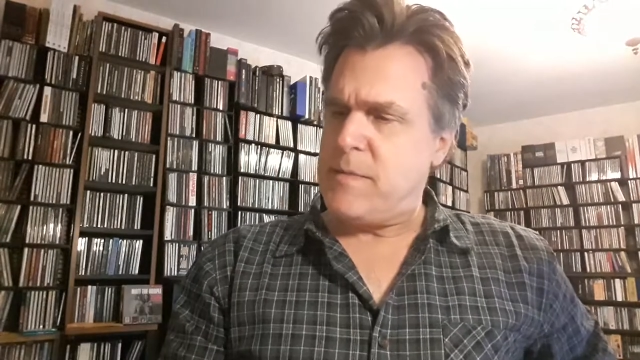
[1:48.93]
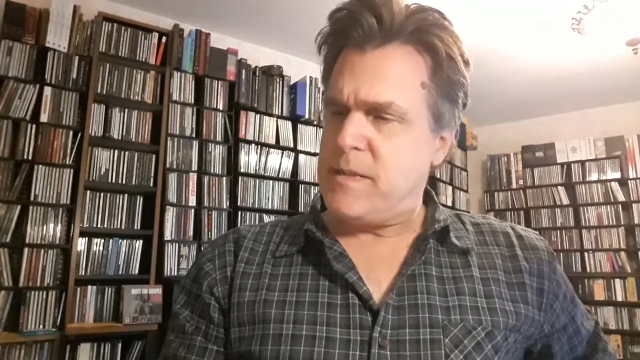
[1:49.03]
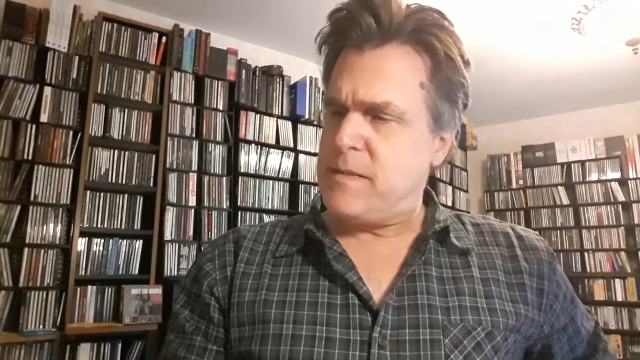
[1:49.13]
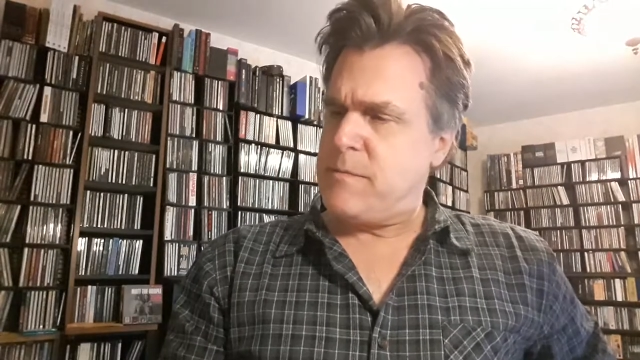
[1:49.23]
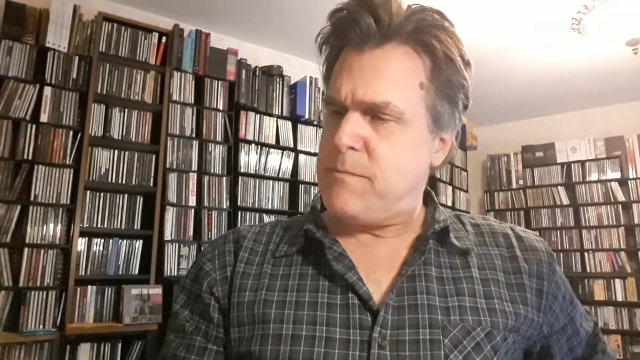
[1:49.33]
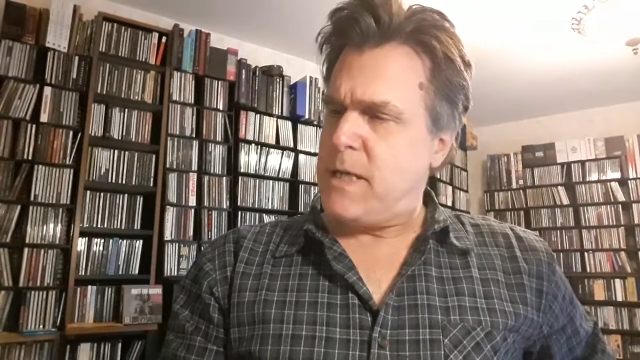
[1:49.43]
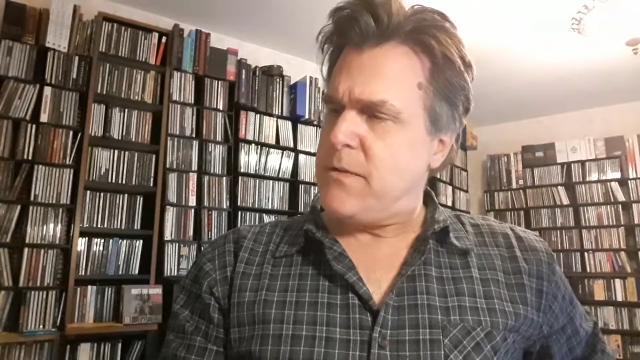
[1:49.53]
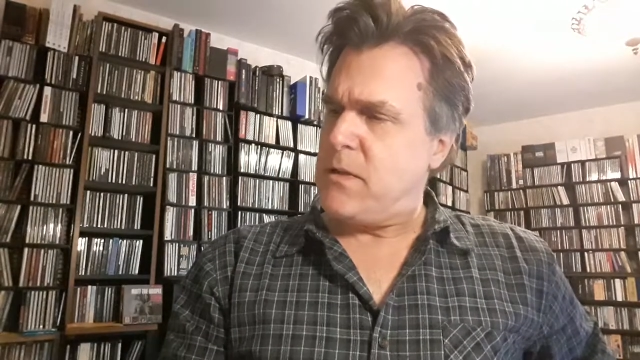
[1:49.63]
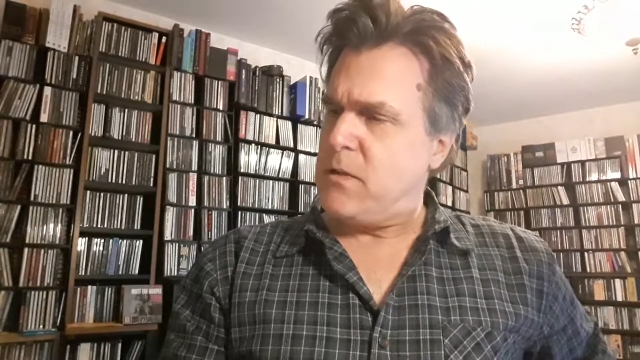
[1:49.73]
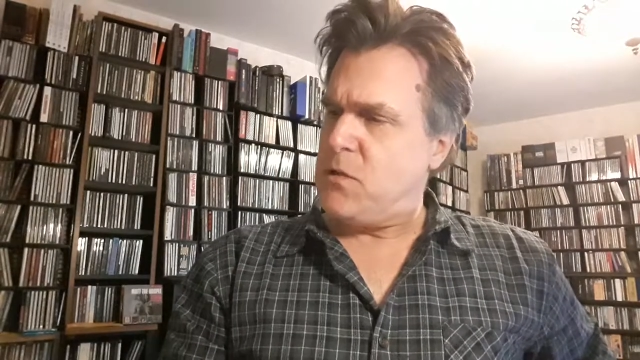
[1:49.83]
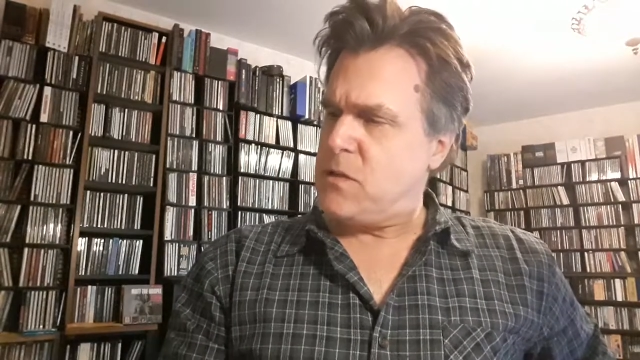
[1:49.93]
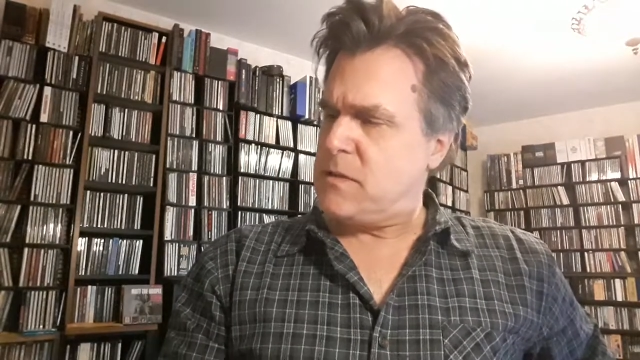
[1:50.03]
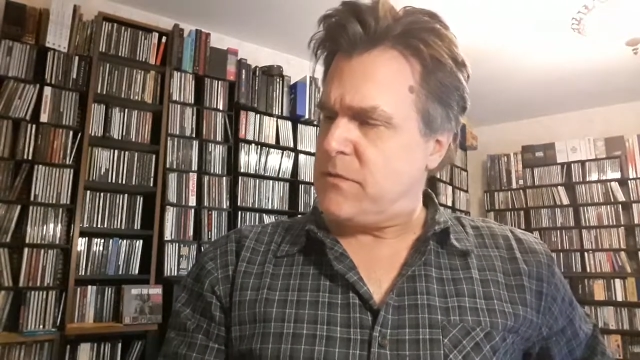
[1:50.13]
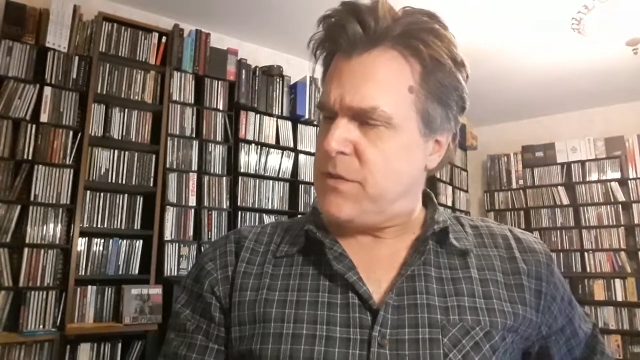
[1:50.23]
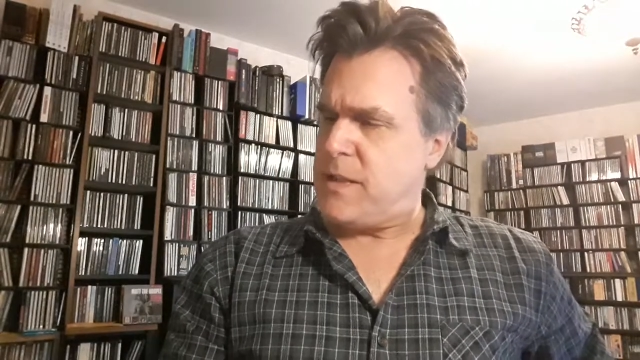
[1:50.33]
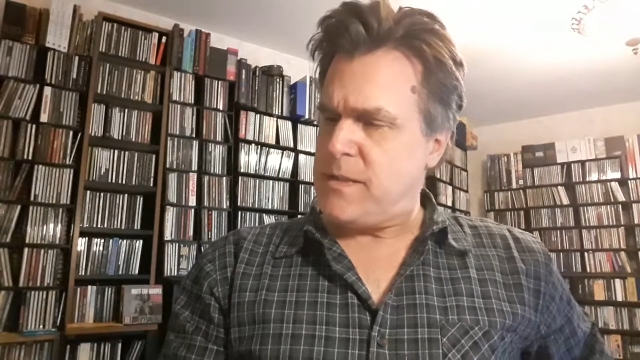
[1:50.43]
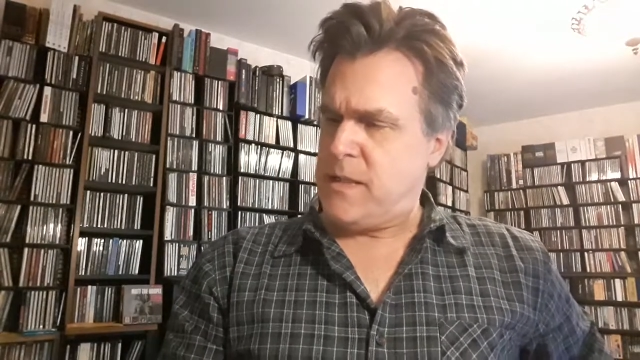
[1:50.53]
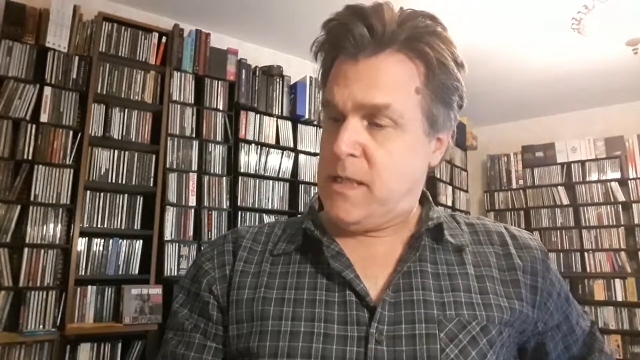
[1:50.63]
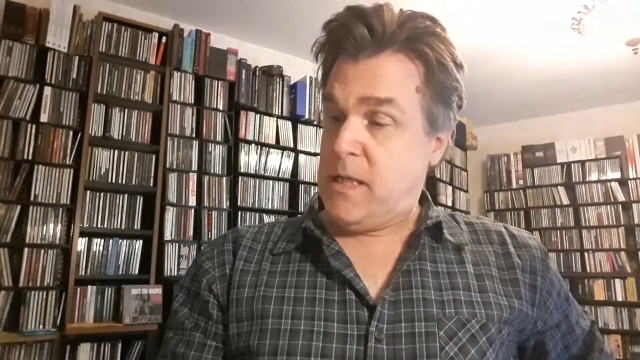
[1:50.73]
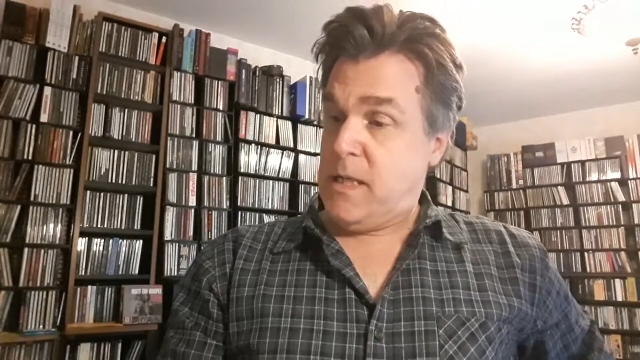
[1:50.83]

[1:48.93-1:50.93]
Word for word: But this, by the looks of it,